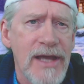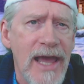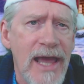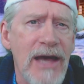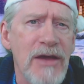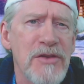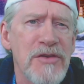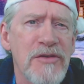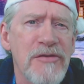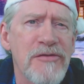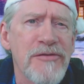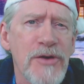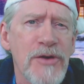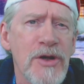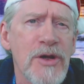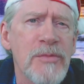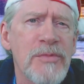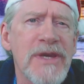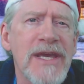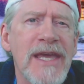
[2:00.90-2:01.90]
How the
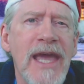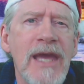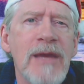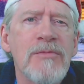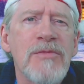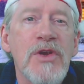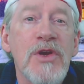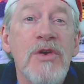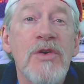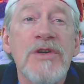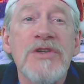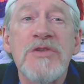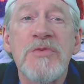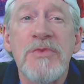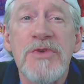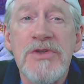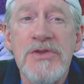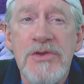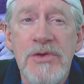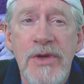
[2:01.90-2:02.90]
Fir Became the
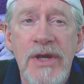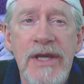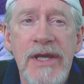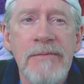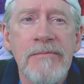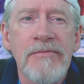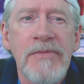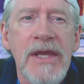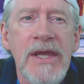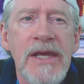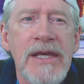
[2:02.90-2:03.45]
Christmas Tree,